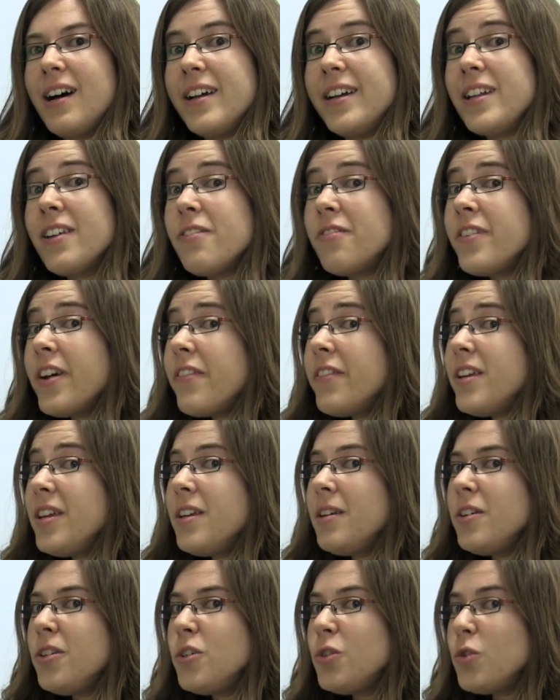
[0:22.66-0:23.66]
in a
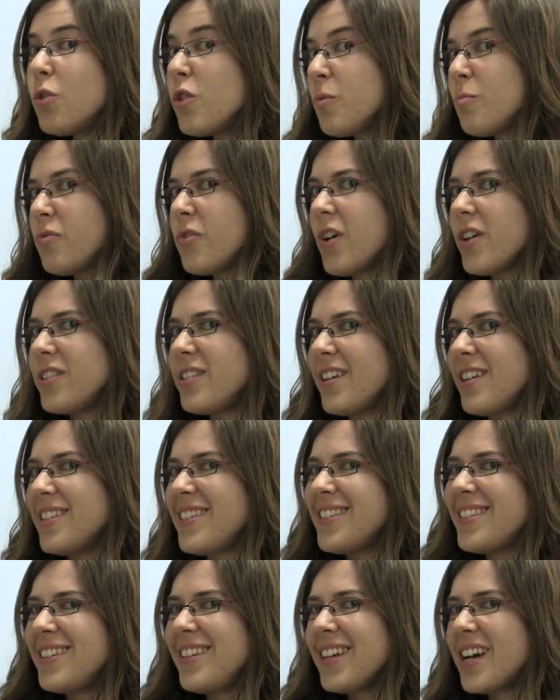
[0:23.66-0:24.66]
very short
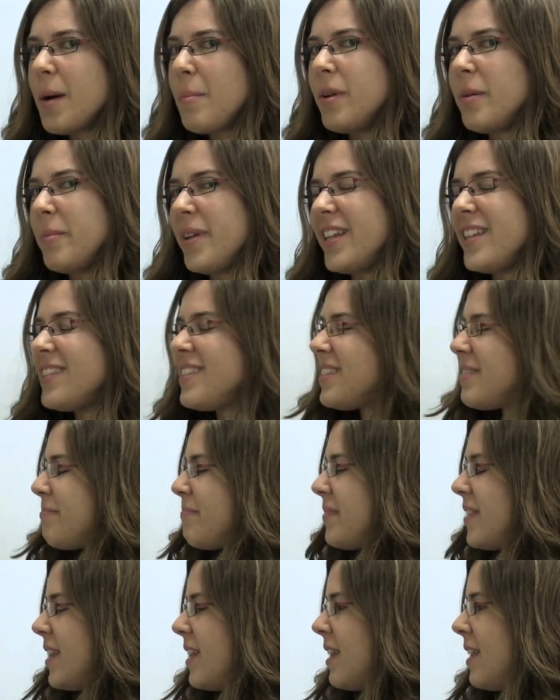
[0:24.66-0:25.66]
process, in a couple of
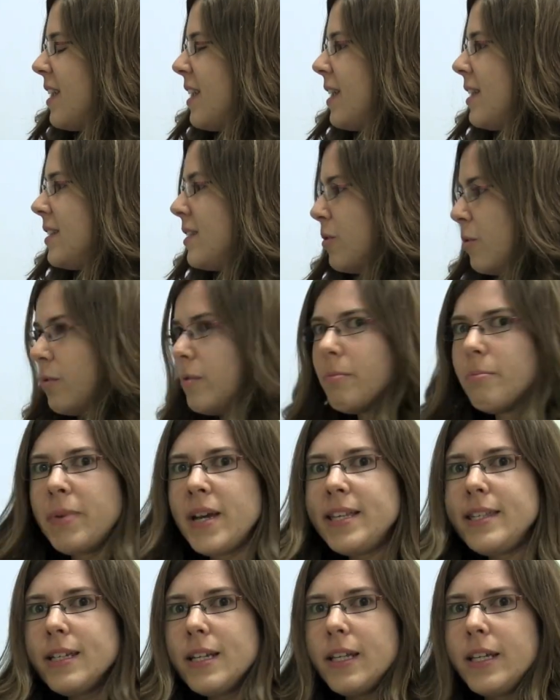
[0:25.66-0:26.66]
minutes. So
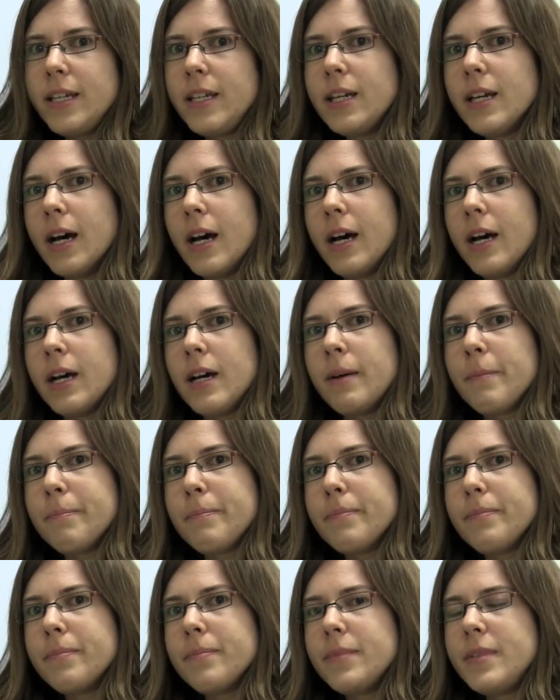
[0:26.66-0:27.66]
basically,
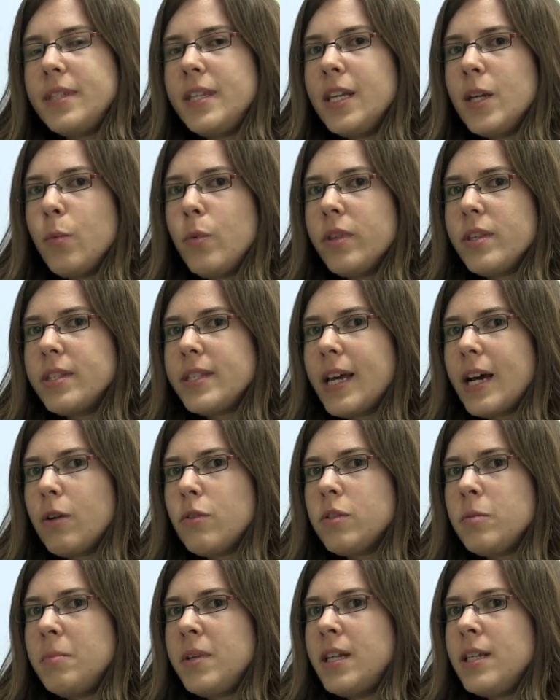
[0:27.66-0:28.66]
seeing with
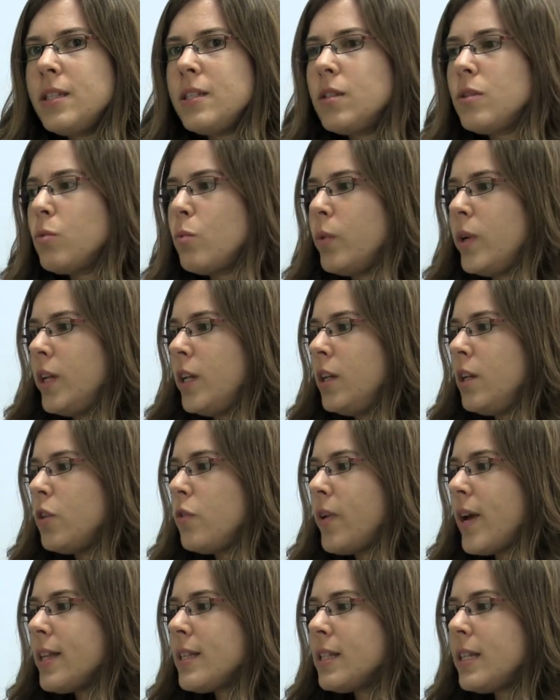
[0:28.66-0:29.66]
sounds means we
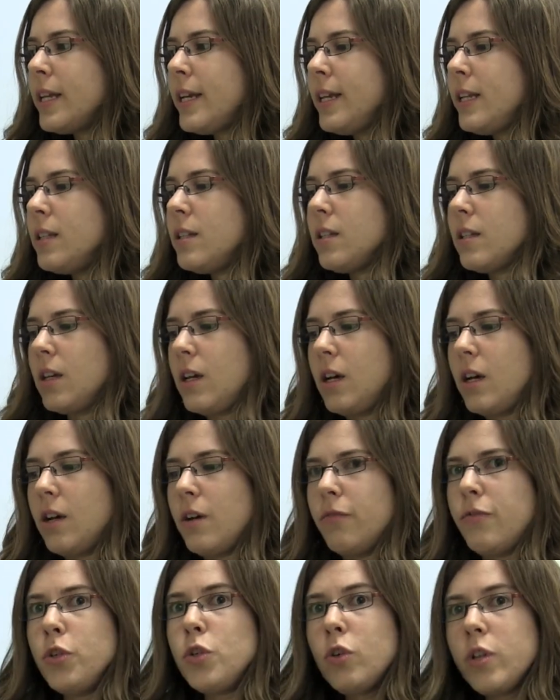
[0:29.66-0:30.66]
translate
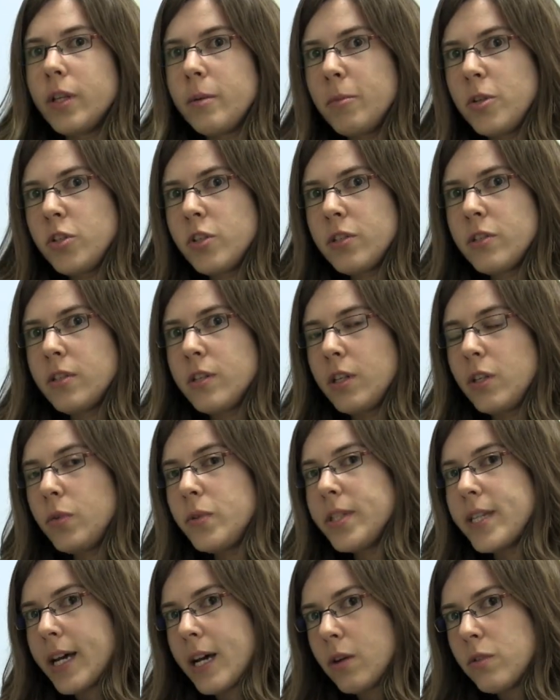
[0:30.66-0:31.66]
visual images
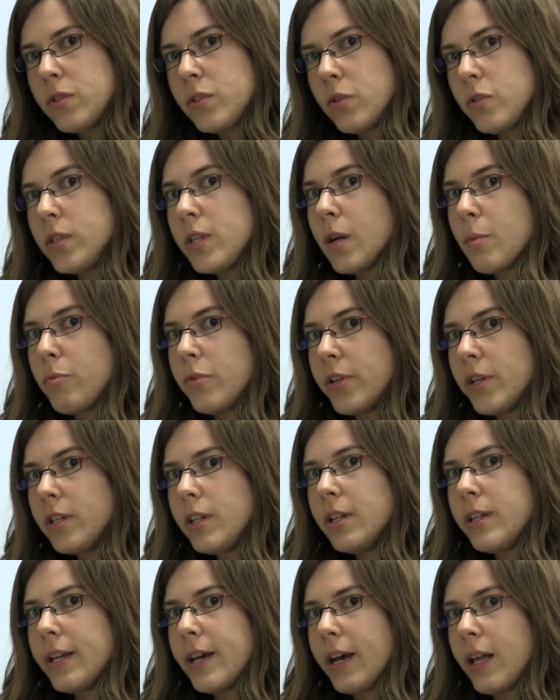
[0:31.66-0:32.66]
into sounds using a
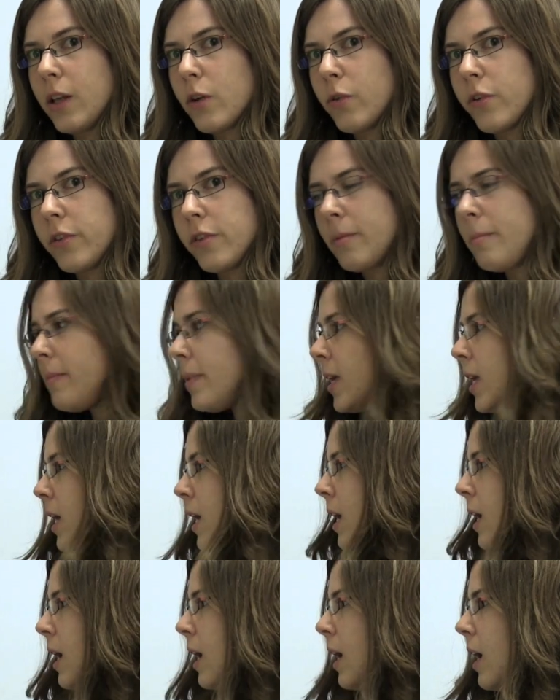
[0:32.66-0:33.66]
predicted algorithm,
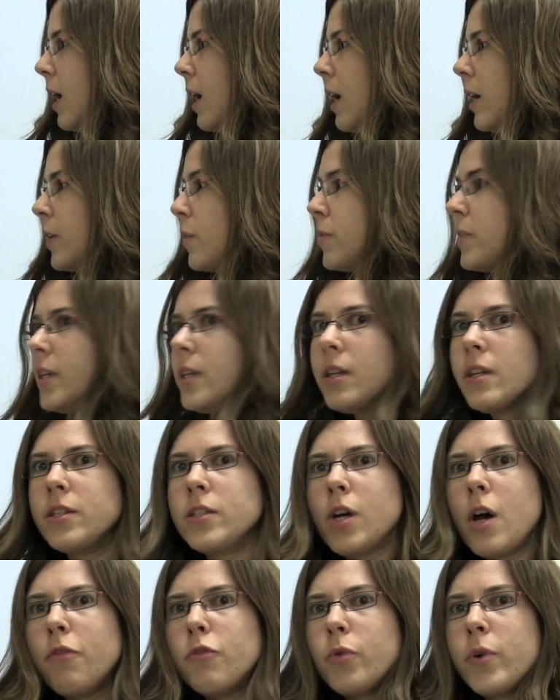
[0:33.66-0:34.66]
using a
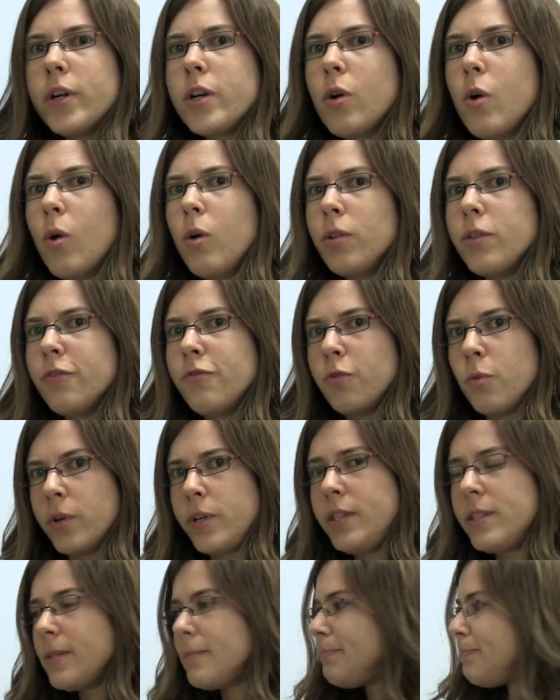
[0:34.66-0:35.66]
software called the
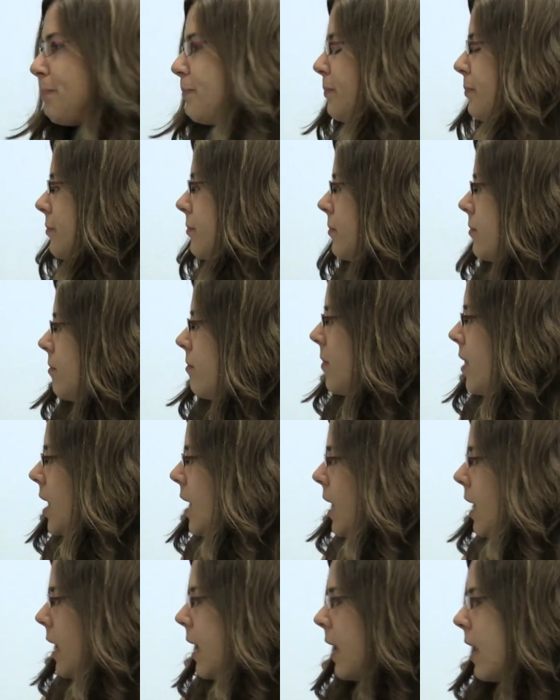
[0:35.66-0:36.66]
voice.
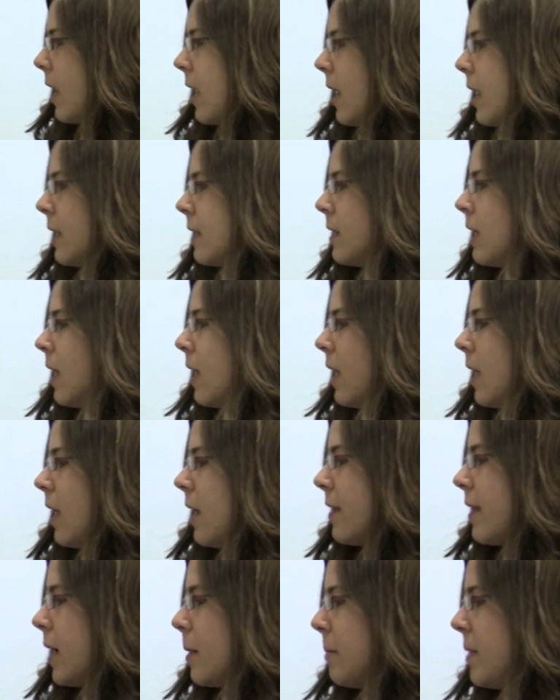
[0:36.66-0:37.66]
And
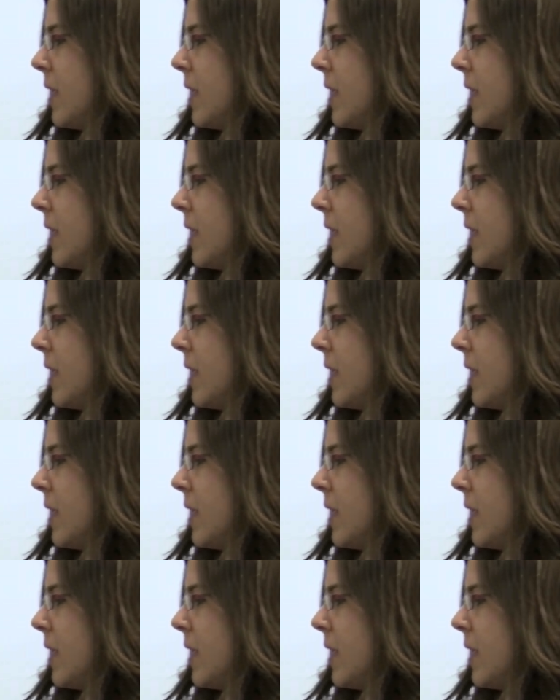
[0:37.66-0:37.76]
that